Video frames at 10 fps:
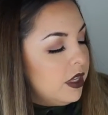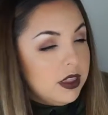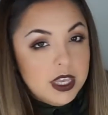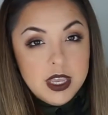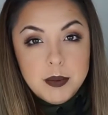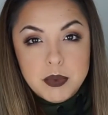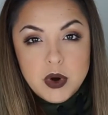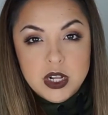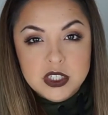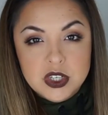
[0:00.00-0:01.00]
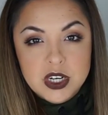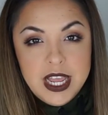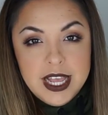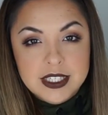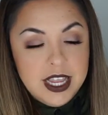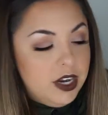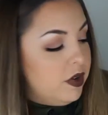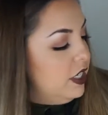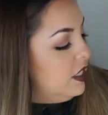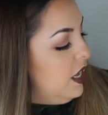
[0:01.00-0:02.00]
the bronzer as a
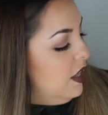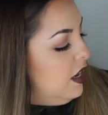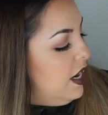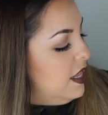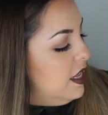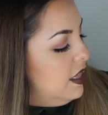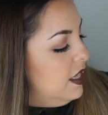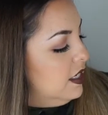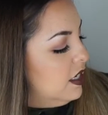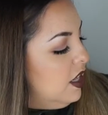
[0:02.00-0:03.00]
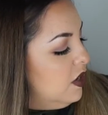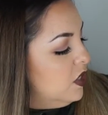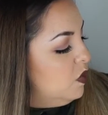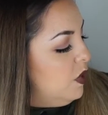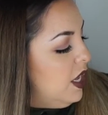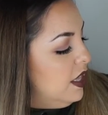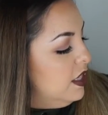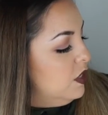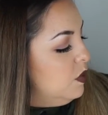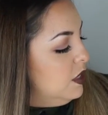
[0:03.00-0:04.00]
crease color and then this color as well.
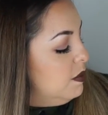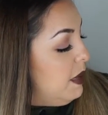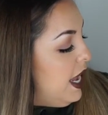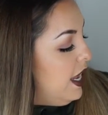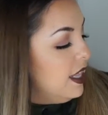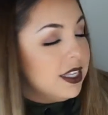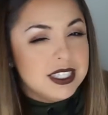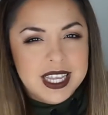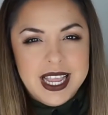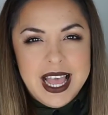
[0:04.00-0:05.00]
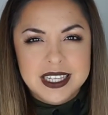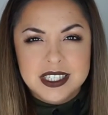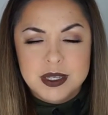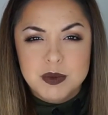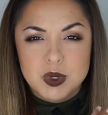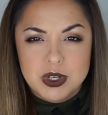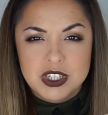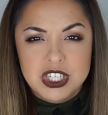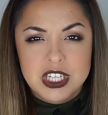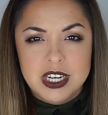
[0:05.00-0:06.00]
And this one's matte. It looks like it has some sort
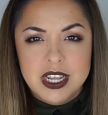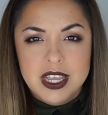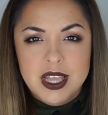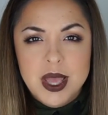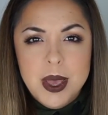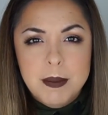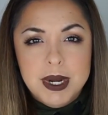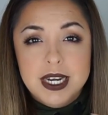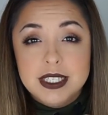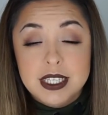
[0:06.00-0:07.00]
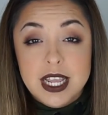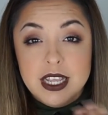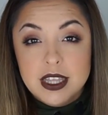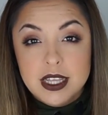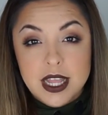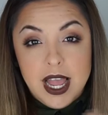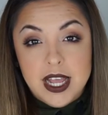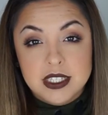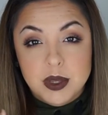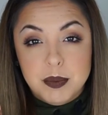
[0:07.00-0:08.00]
of sheen in it, but it isn't anything that
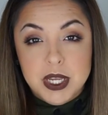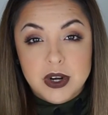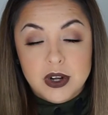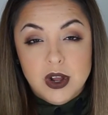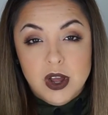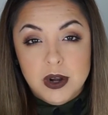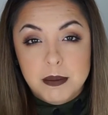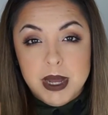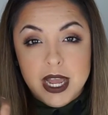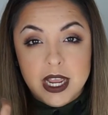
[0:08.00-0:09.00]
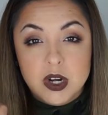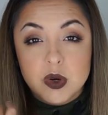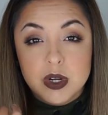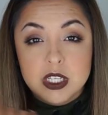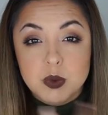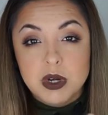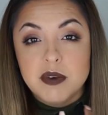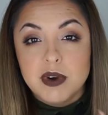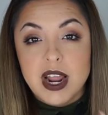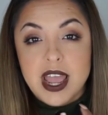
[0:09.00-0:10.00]
has appeared on my crease
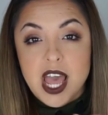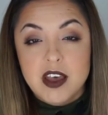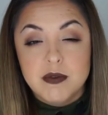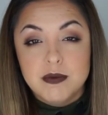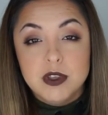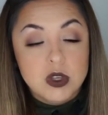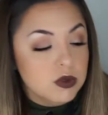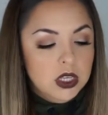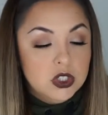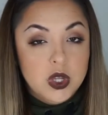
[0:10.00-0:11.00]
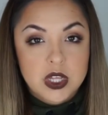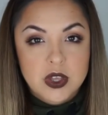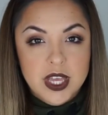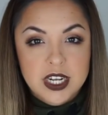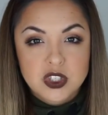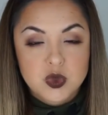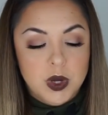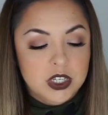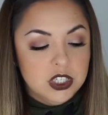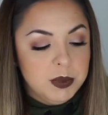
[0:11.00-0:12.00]
whenever I have used. So I'll go ahead and
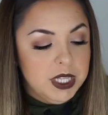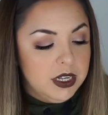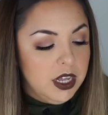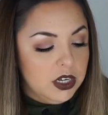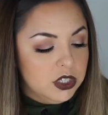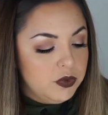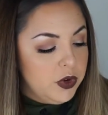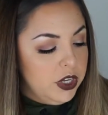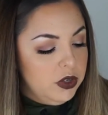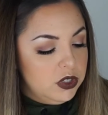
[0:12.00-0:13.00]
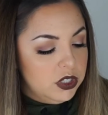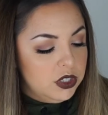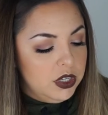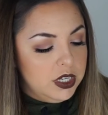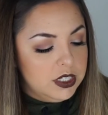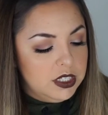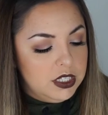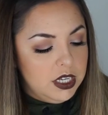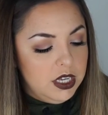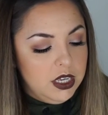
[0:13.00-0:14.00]
swatch some of the colors for you just so you can
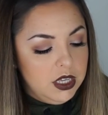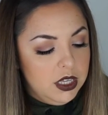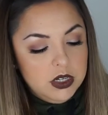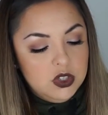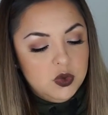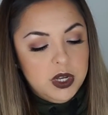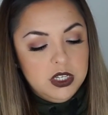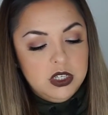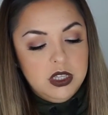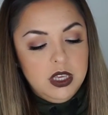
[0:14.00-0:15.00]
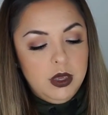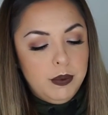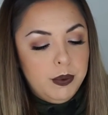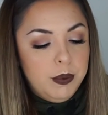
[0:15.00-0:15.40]
see. Go ahead and swatch the